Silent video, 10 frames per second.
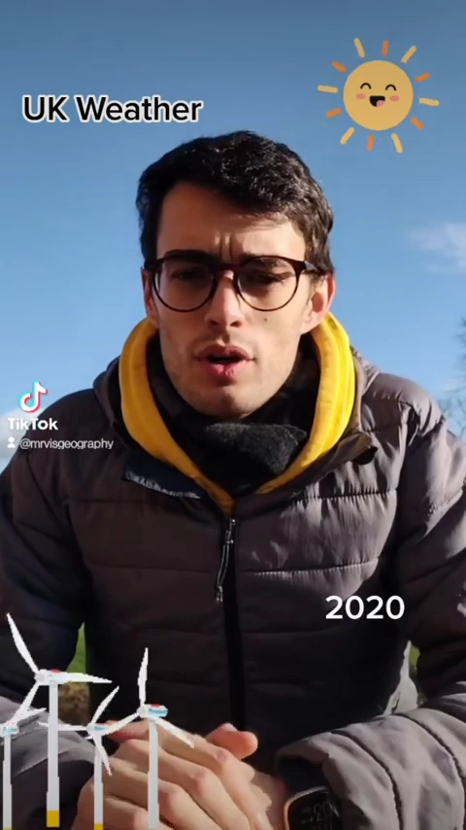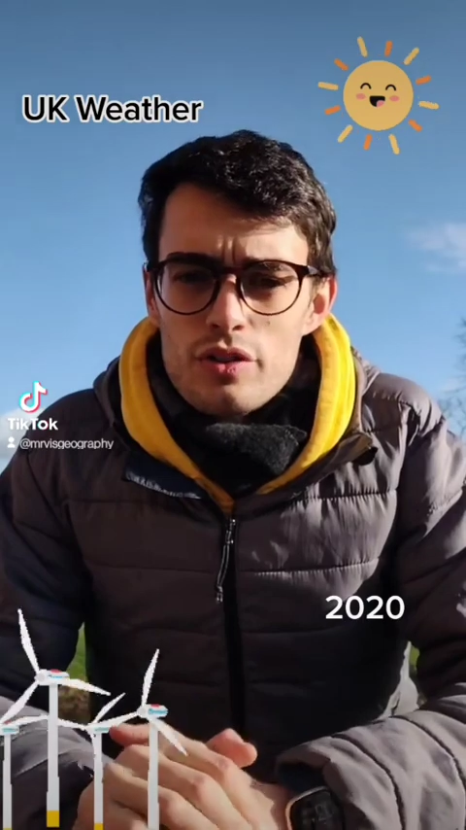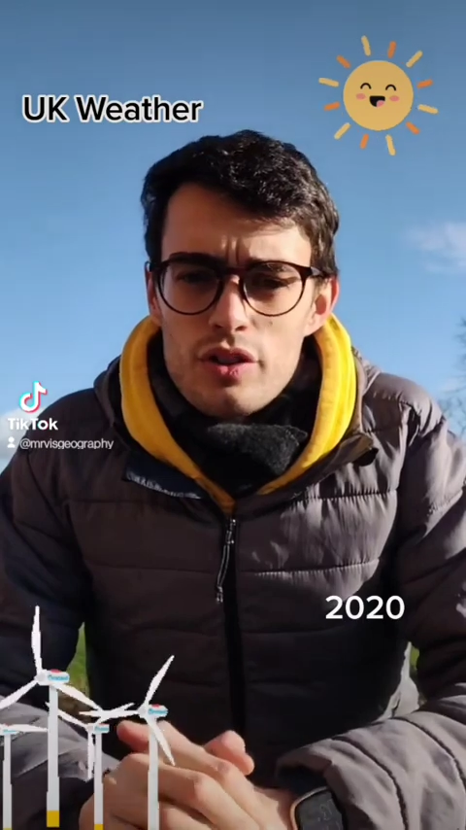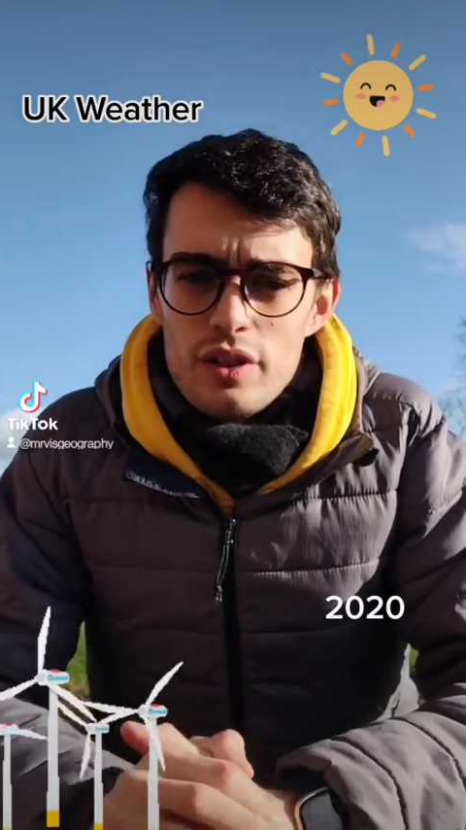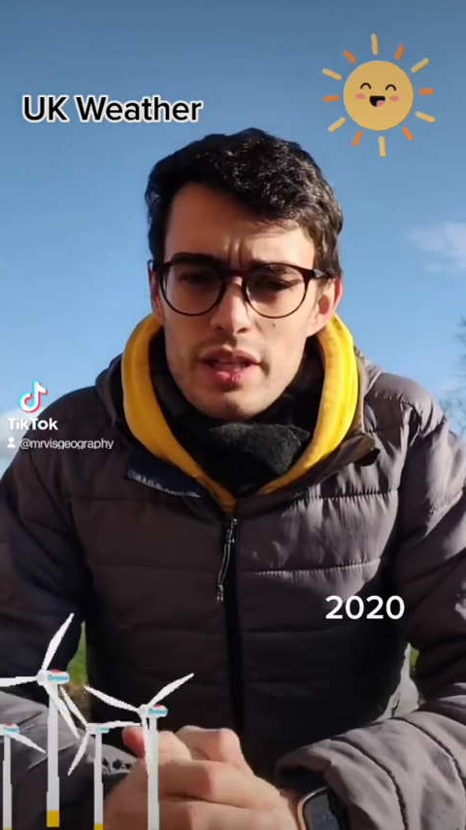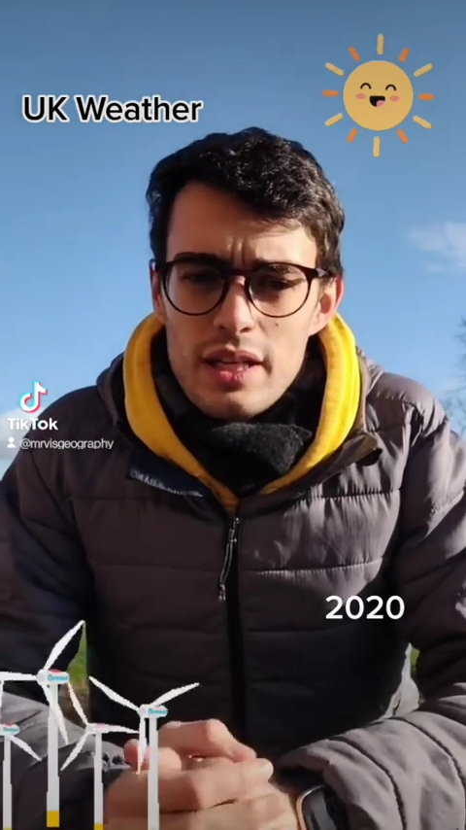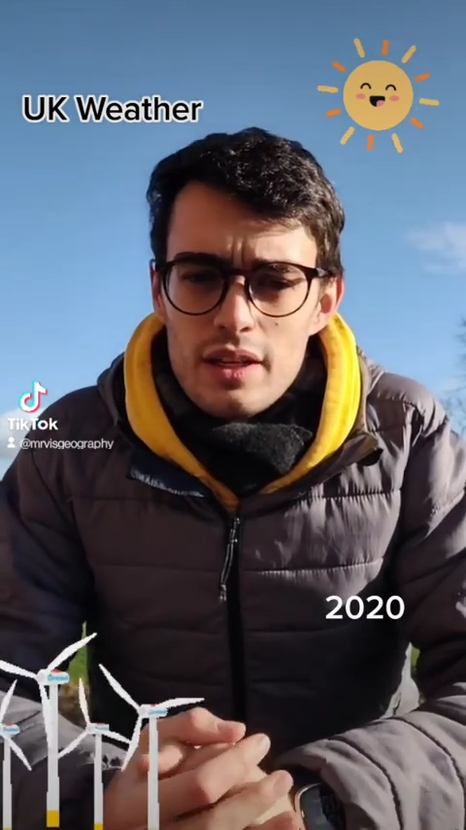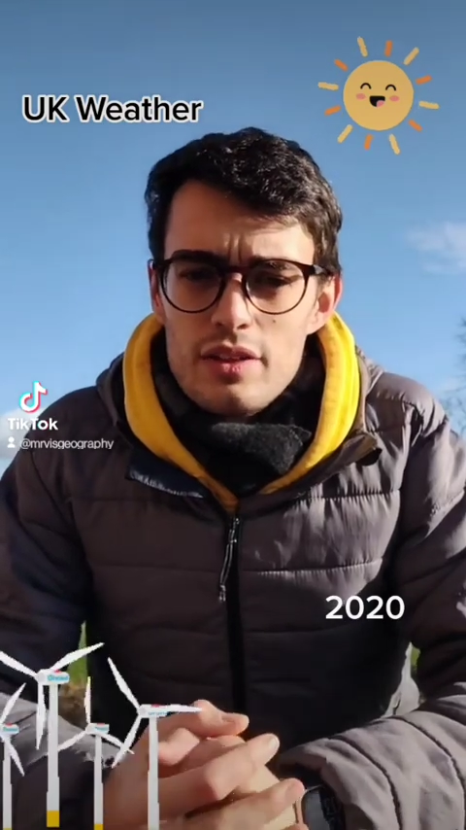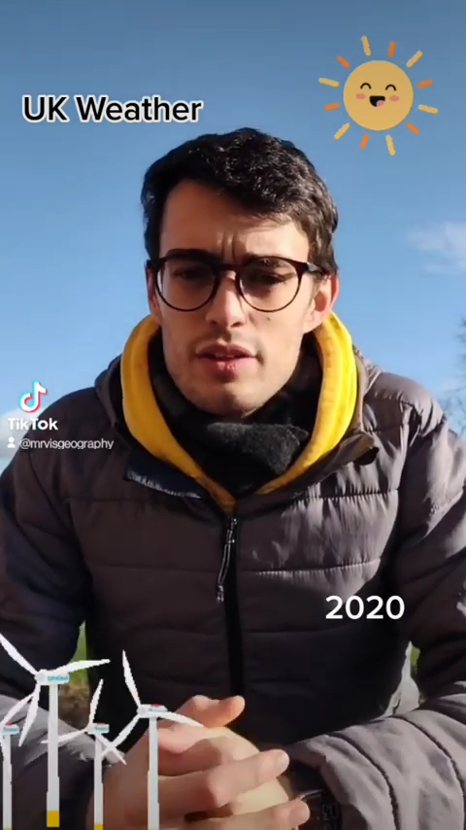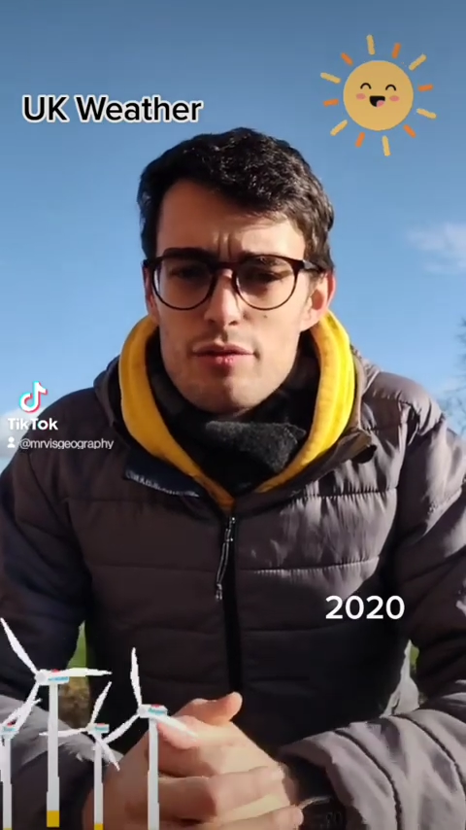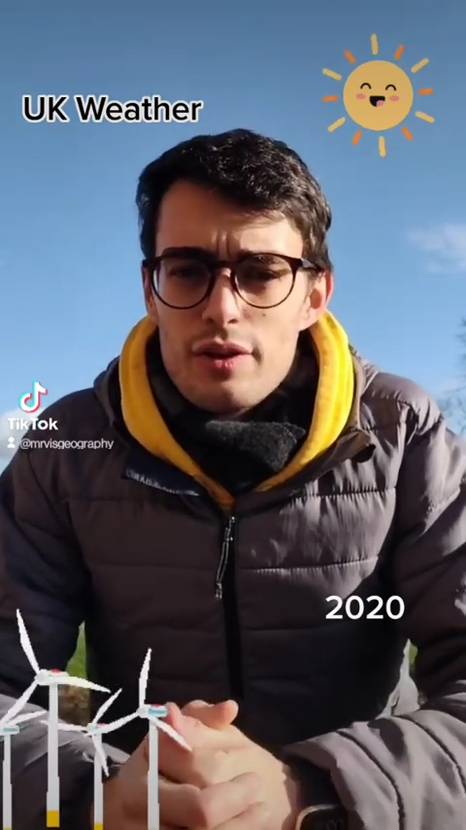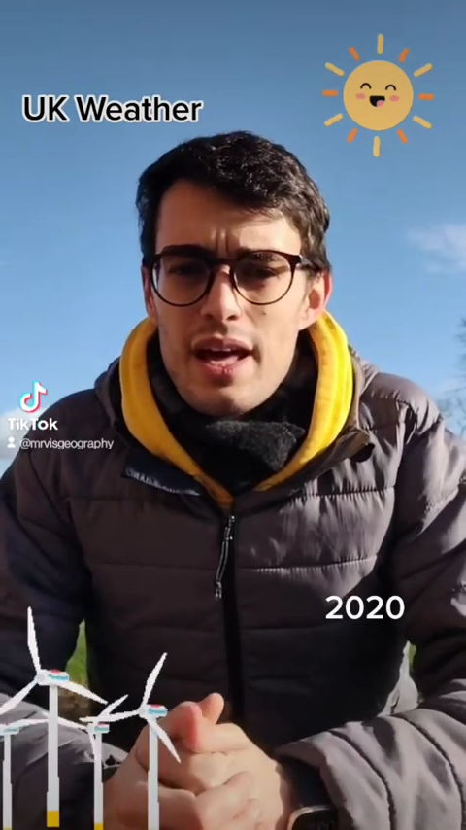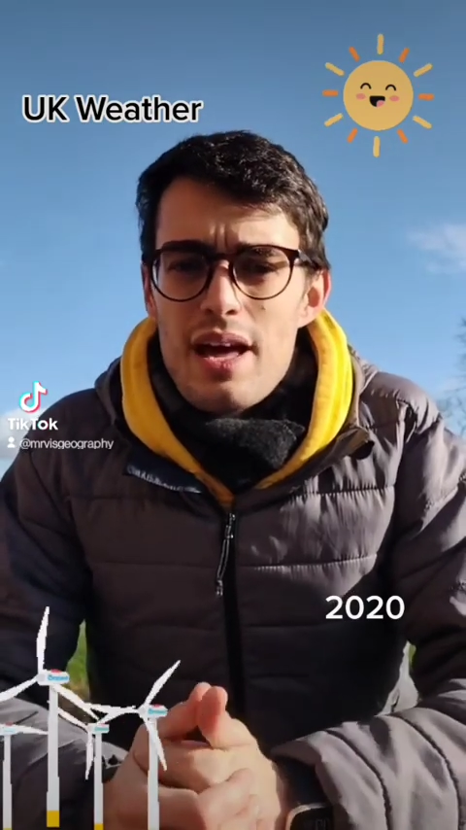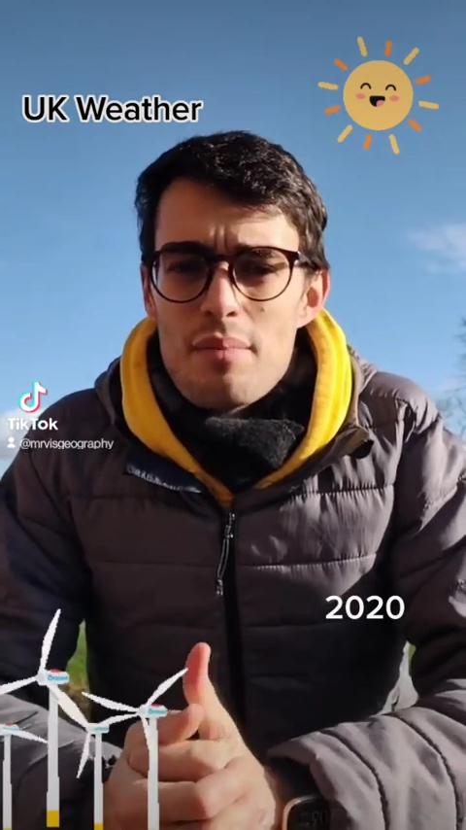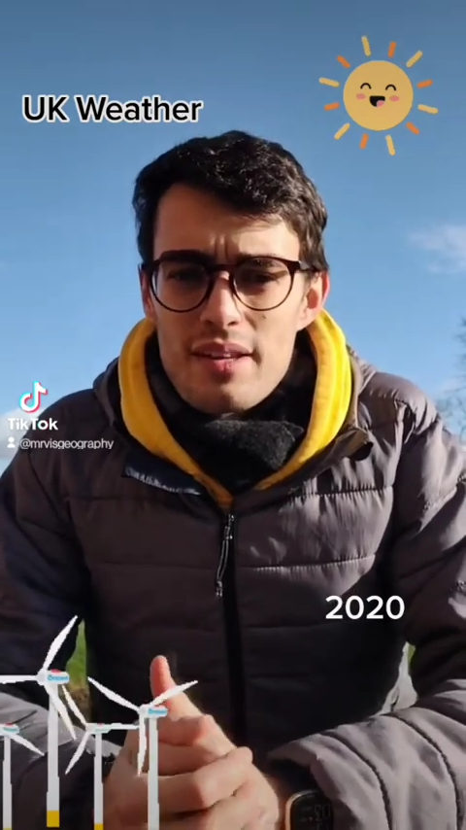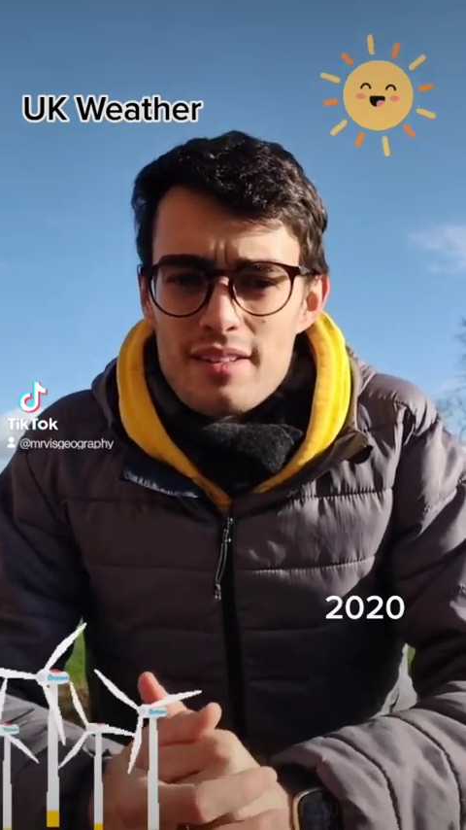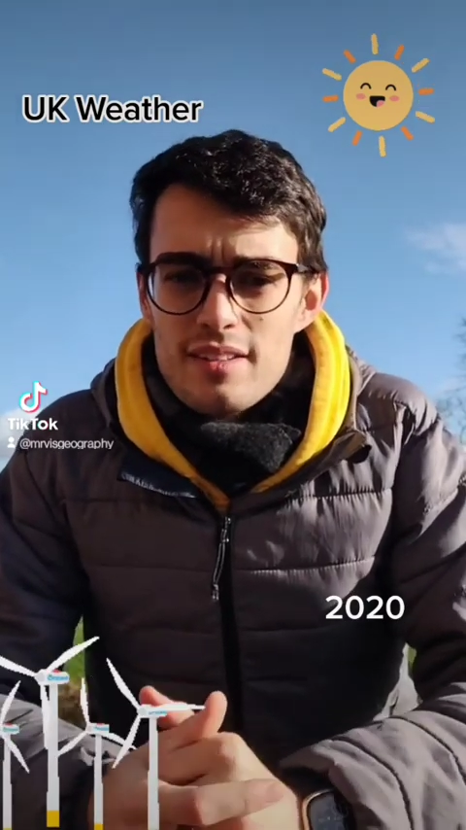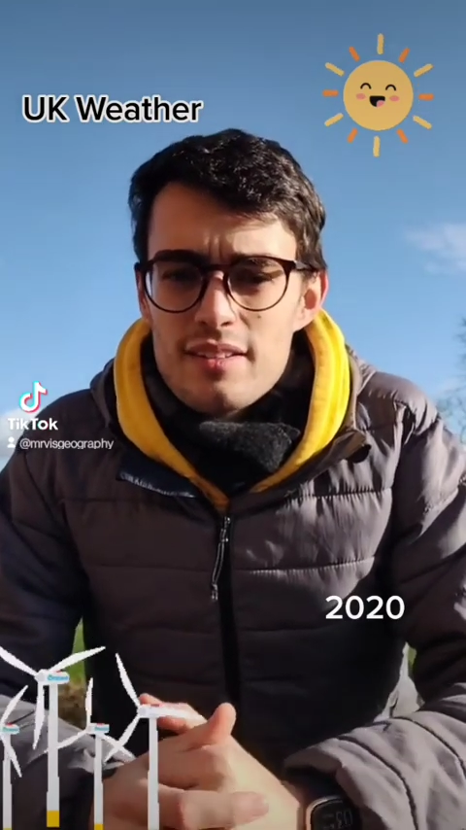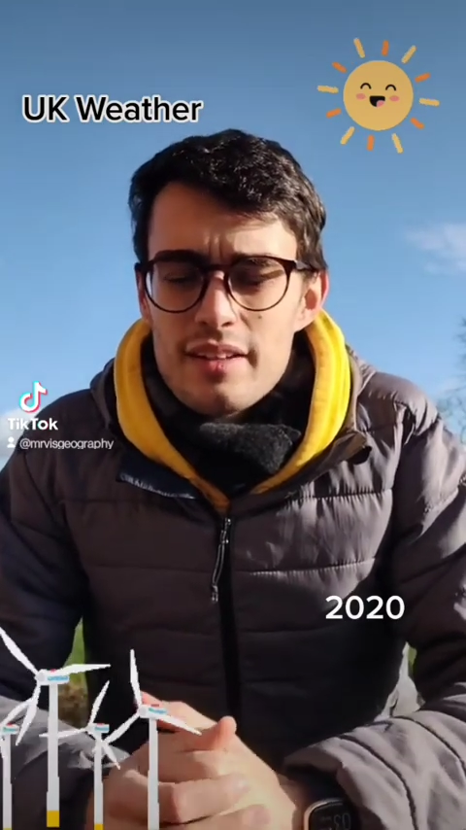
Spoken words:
studying the different air masses